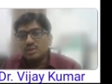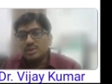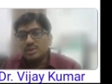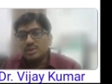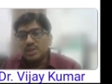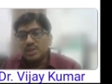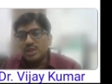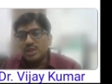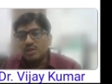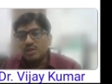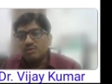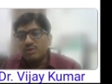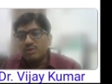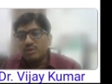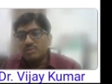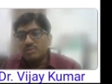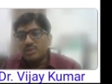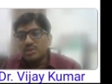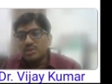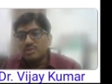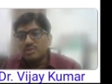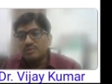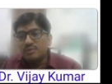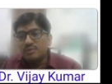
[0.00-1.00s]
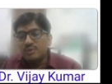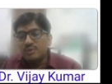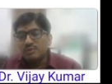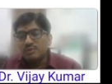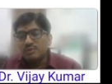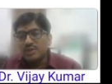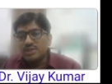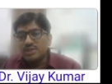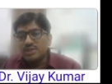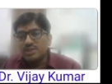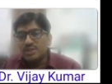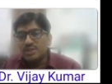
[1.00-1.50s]
thank you very much for
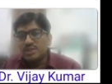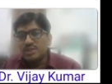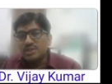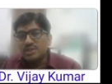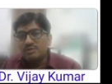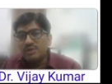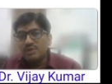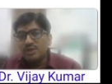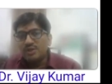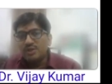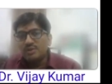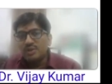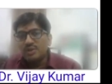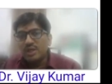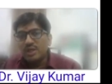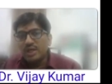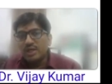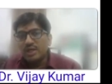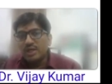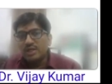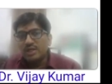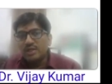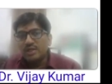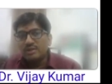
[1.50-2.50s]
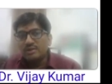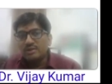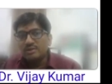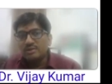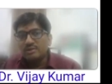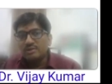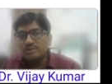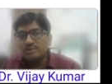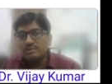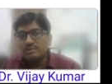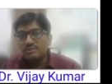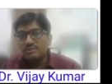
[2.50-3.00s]
watching this video, and
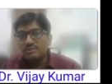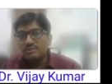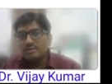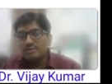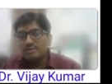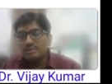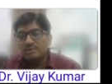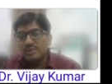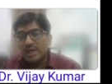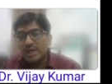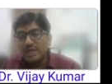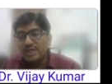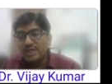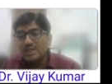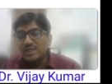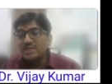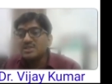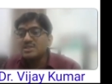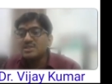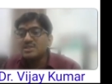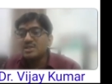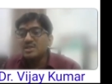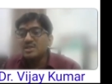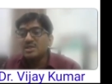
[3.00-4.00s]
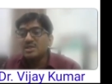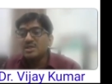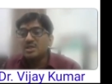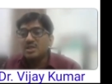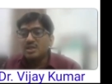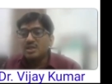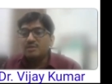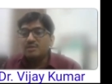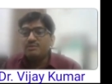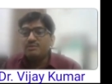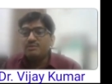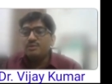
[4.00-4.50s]
write us
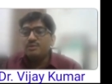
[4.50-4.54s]
if